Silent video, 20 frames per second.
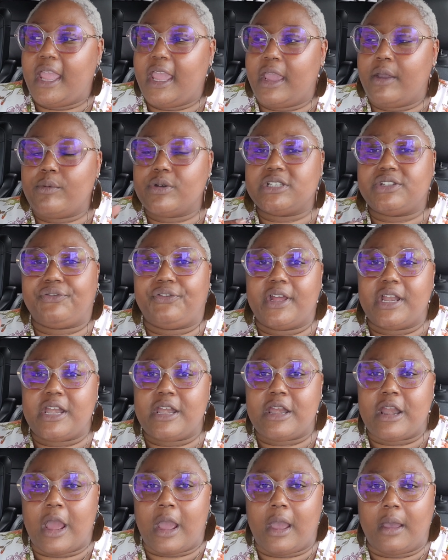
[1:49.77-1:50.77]
It was
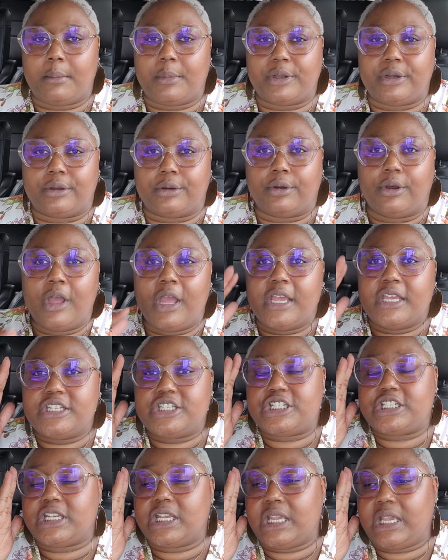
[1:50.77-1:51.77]
phenomenal.
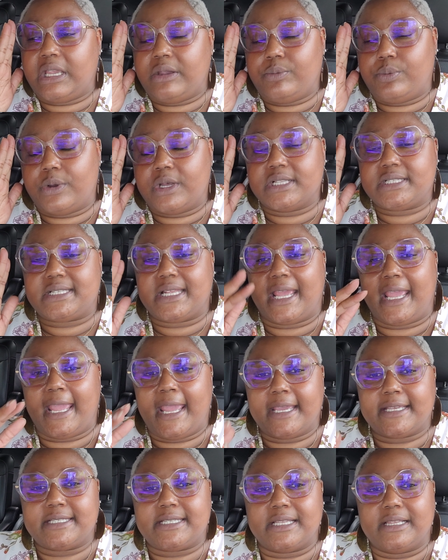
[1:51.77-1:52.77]
She was
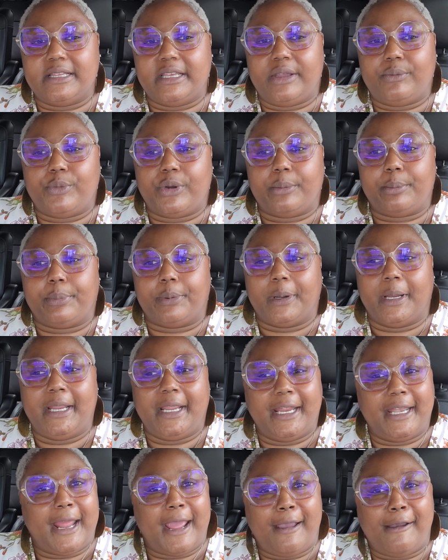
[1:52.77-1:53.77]
excellent with
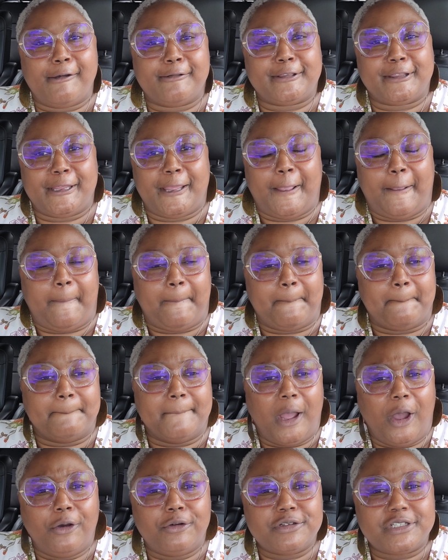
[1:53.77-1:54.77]
bringing out the
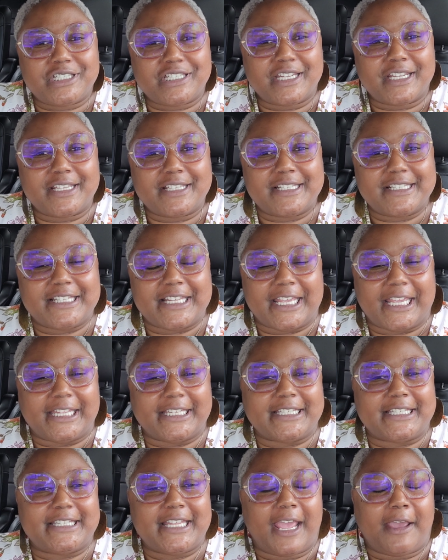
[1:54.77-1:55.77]
emotions
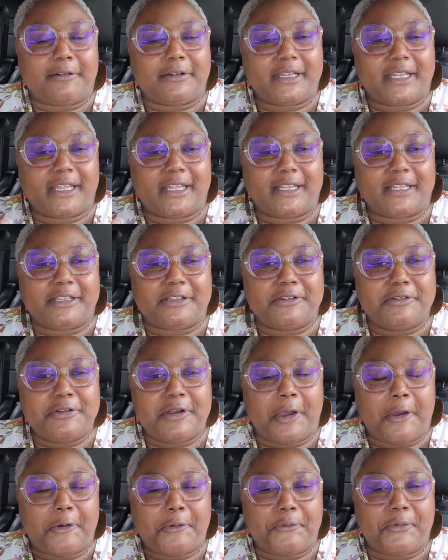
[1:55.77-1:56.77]
and sounding, you
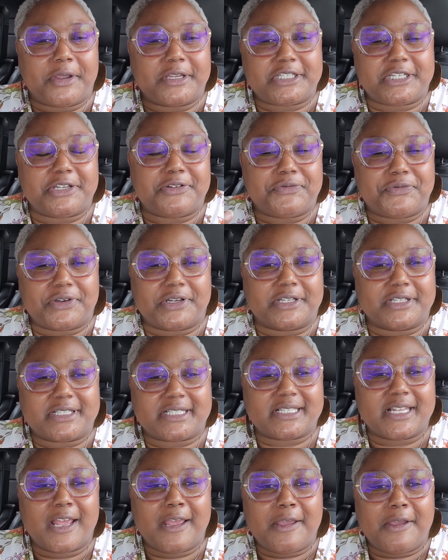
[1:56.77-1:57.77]
know, when she
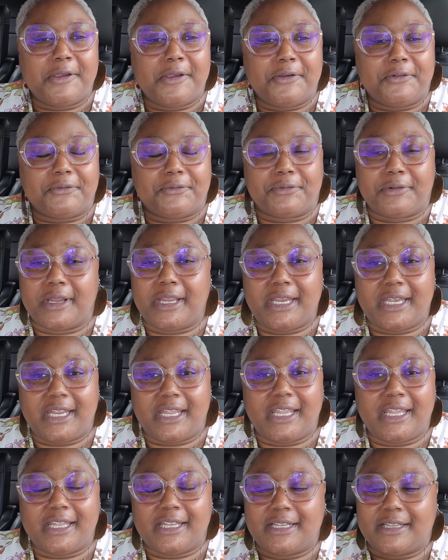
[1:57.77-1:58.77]
was
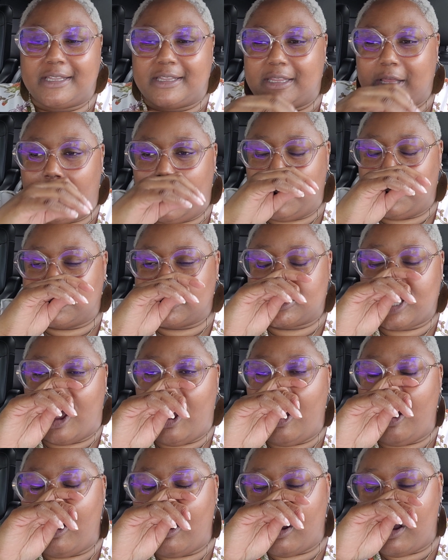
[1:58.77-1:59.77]
reading those
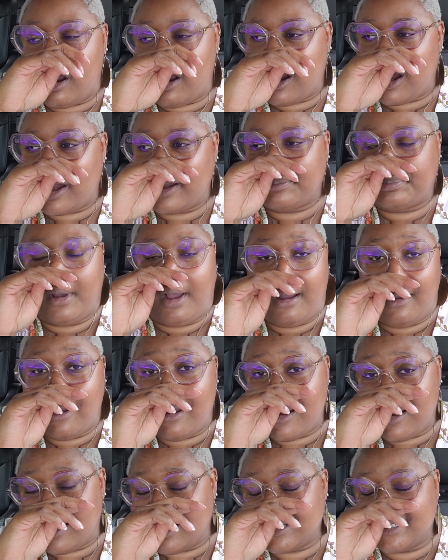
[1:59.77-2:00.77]
hard
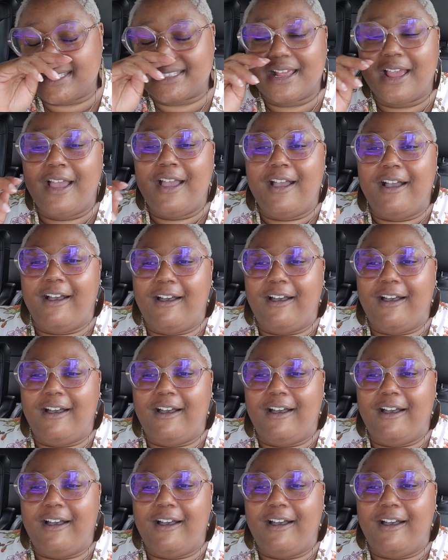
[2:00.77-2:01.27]
parts